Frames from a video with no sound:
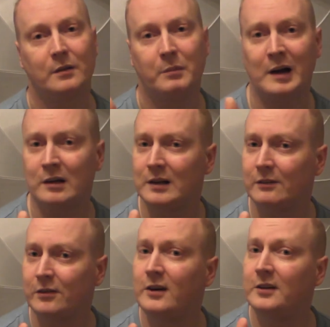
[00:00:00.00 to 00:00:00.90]
Michael
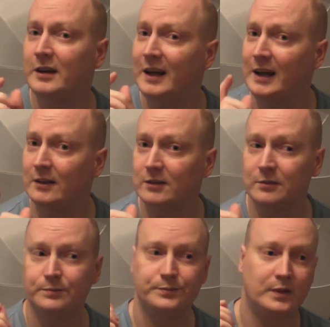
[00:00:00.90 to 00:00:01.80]
Lanford is,
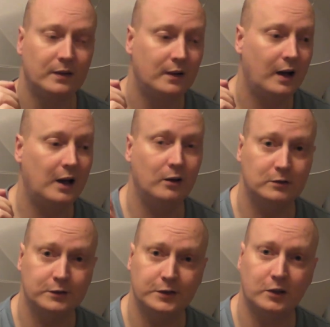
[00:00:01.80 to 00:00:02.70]
and
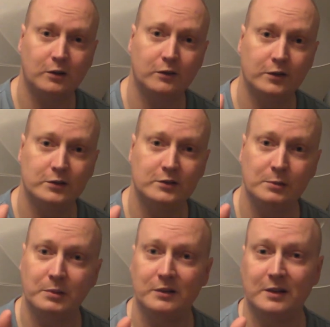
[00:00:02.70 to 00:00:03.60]
other photographers
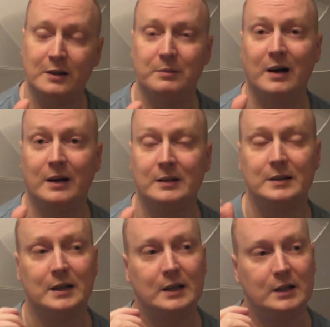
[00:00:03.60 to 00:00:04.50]
similar to him are.
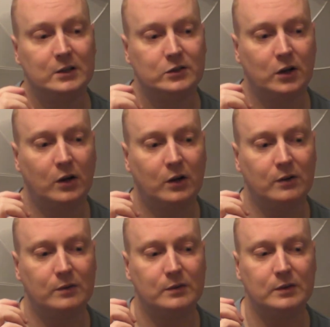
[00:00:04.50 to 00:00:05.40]
So
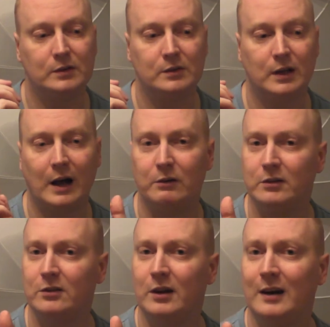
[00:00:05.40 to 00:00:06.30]
I
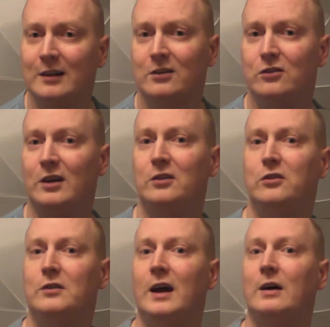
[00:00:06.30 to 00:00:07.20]
would highly suggest
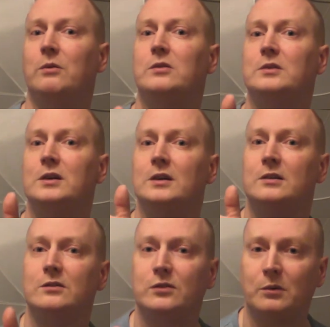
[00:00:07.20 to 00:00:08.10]
you get one
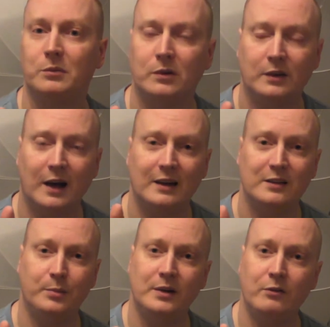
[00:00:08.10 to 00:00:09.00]
from that has
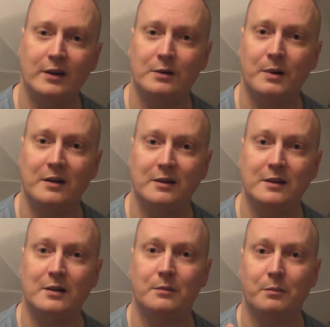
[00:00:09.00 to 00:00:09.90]
been
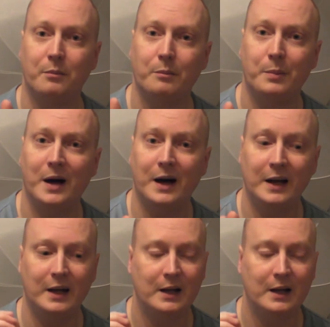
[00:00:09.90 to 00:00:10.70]
recommended by